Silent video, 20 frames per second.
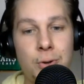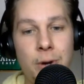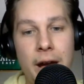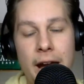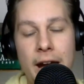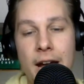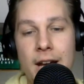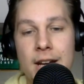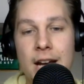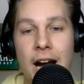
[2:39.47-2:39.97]

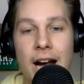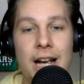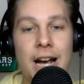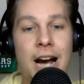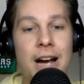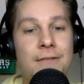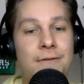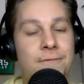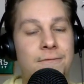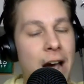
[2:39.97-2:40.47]
and
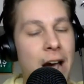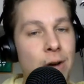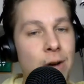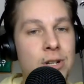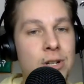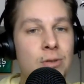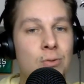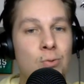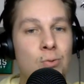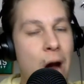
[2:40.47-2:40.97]
I found
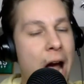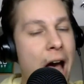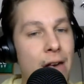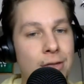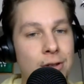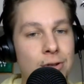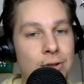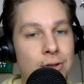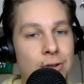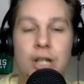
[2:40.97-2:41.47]
it
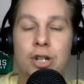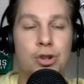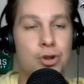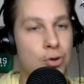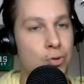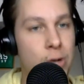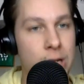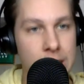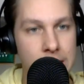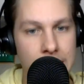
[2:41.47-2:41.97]
rather
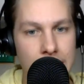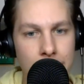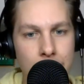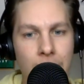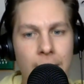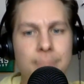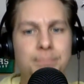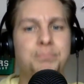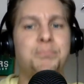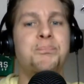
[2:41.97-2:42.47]
intriguing.
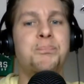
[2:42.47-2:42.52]
But